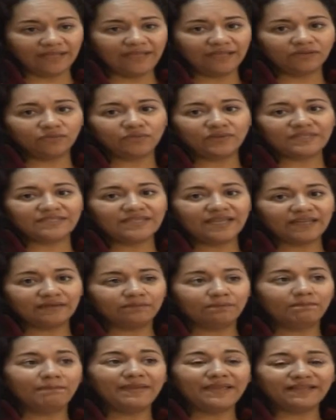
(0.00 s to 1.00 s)
and we said
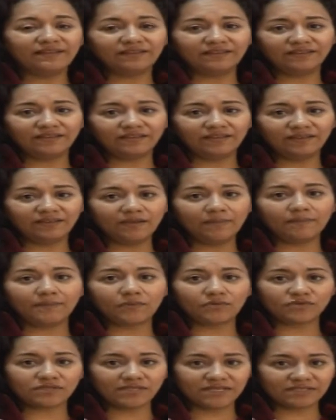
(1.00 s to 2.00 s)
melting
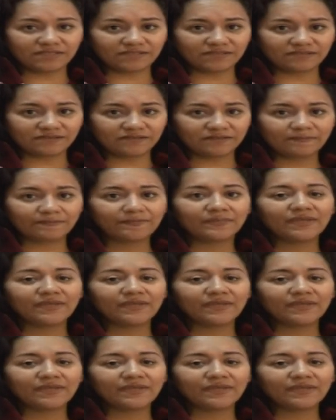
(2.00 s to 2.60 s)
process